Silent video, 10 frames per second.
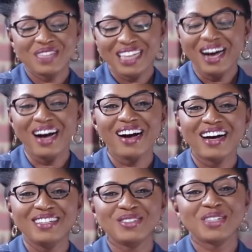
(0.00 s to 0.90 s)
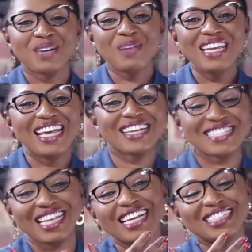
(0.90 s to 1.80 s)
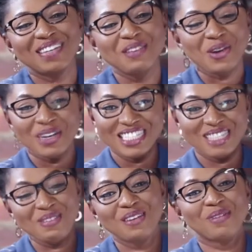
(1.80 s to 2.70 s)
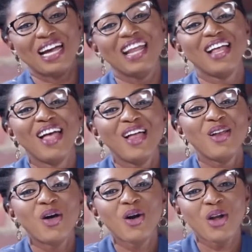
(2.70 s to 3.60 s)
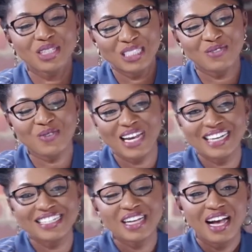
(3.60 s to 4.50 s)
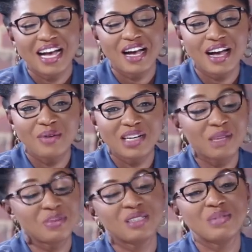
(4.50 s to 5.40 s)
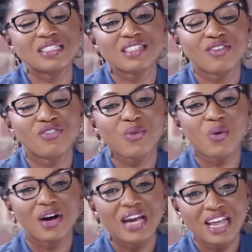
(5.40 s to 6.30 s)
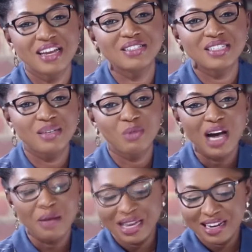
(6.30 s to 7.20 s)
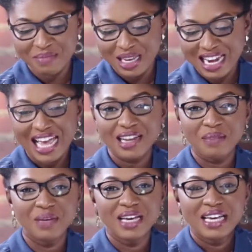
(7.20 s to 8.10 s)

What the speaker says: The Hard Truth. I'm really excited because it's been my long-lost friend, the Deputy Minister for Energy, Mohammed Amin Adam,